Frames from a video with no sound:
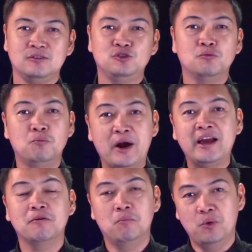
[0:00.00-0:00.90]
To break
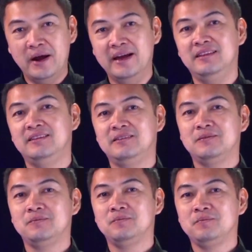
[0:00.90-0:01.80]
bread.
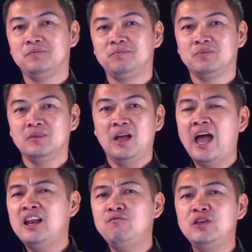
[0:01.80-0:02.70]

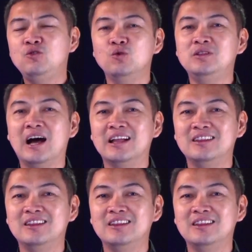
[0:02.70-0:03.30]
And if you do that,